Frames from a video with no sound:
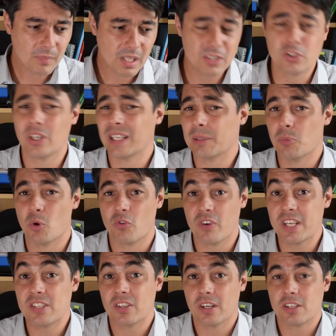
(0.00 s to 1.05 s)
Do a little more
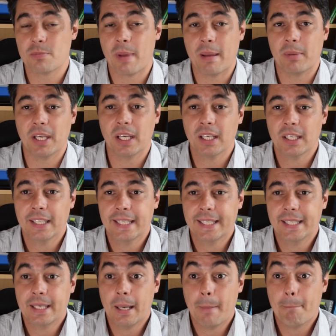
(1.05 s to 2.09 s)
research maybe,
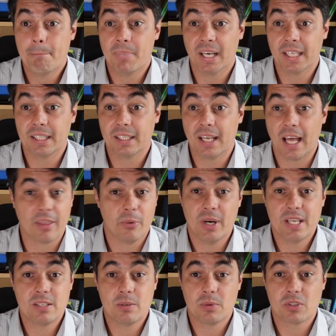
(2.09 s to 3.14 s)
but
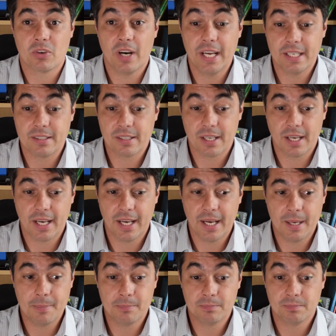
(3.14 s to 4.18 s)
otherwise it was great.
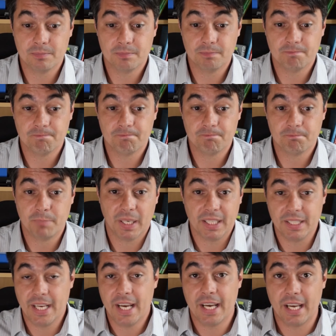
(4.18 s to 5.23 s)

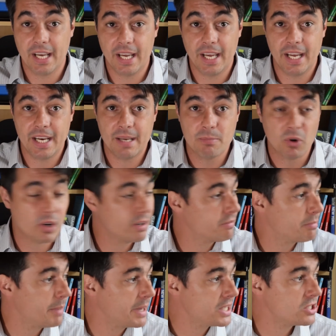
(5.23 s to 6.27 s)
But yeah, any more
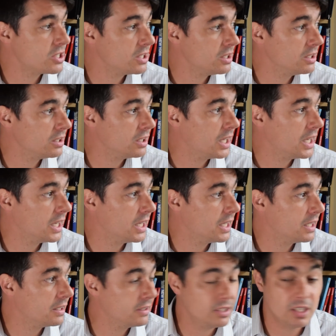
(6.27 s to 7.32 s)
information,
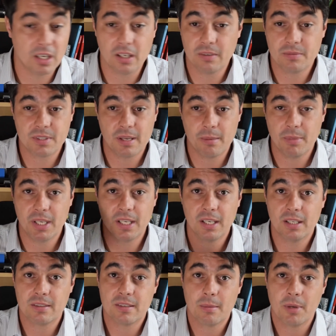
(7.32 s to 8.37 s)
send me
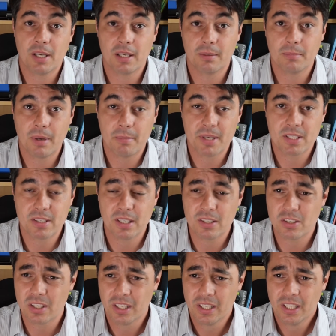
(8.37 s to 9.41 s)
a message.